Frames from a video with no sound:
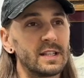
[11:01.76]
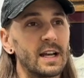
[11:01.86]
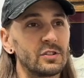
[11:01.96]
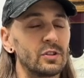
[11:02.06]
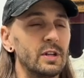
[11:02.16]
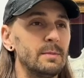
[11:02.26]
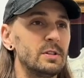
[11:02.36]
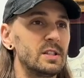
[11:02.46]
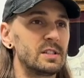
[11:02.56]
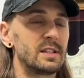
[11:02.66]
textured
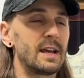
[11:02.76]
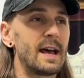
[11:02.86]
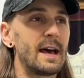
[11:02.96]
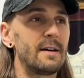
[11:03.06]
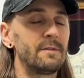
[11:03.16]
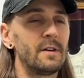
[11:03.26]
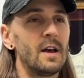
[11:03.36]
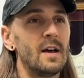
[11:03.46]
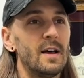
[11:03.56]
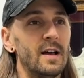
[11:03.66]
images that I have
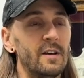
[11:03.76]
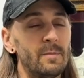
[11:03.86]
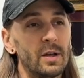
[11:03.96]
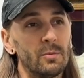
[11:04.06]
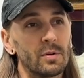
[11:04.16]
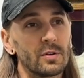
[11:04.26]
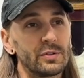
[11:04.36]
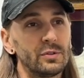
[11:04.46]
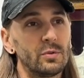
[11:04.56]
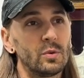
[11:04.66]
of my own
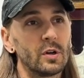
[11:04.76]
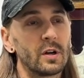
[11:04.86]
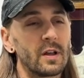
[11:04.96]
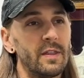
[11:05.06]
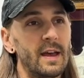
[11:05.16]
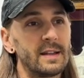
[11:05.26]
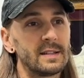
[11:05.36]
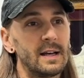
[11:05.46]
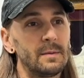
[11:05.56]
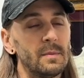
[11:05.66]
personal work, that
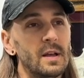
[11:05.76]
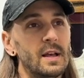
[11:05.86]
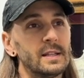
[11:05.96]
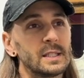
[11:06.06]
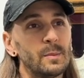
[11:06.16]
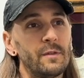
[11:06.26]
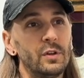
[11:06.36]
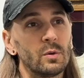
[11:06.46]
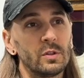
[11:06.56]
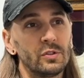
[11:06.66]
some of
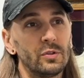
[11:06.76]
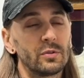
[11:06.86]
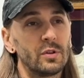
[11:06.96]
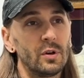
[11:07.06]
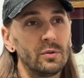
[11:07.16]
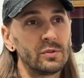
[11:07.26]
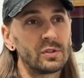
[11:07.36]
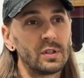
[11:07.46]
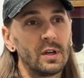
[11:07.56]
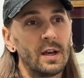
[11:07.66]
the original
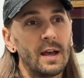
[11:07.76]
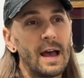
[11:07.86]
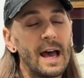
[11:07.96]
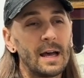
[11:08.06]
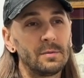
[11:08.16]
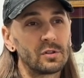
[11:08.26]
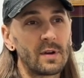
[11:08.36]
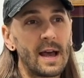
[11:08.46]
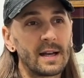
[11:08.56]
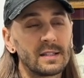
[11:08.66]
ghost
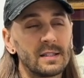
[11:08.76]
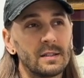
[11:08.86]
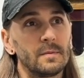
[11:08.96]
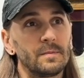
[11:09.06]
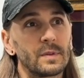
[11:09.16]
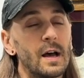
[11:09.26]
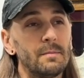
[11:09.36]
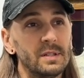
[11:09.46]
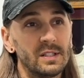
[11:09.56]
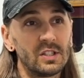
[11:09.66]
abstract
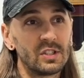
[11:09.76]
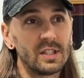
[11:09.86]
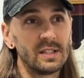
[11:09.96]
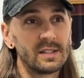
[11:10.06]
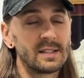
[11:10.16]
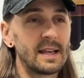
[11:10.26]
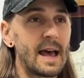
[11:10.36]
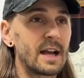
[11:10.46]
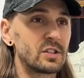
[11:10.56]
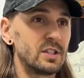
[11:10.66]
compositions
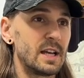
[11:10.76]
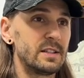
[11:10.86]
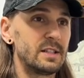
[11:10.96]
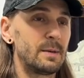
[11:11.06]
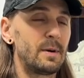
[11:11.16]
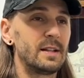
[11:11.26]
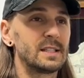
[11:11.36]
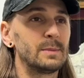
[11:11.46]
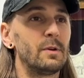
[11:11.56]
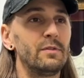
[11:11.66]
actually ended up on
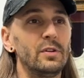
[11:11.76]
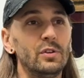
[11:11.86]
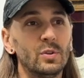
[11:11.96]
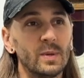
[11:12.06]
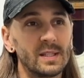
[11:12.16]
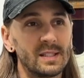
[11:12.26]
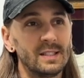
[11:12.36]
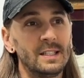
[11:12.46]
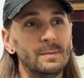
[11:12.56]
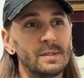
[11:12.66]
some of the
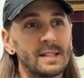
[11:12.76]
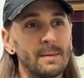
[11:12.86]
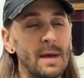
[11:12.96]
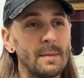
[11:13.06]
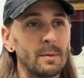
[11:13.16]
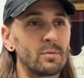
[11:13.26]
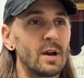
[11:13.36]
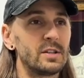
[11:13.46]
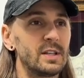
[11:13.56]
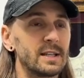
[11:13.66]
newest Deep State Mapping
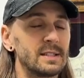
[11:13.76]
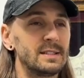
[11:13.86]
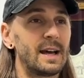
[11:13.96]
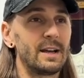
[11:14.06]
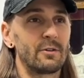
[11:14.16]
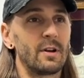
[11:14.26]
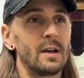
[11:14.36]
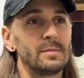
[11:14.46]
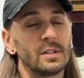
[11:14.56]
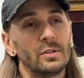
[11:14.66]
Project
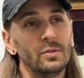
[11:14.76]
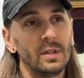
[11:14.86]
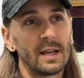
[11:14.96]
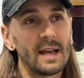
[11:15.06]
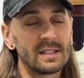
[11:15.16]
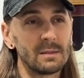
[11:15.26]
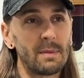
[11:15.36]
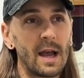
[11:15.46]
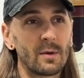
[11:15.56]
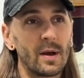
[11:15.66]
diagrams, including as the
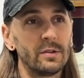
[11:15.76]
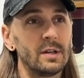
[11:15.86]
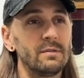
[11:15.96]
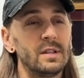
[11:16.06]
background of the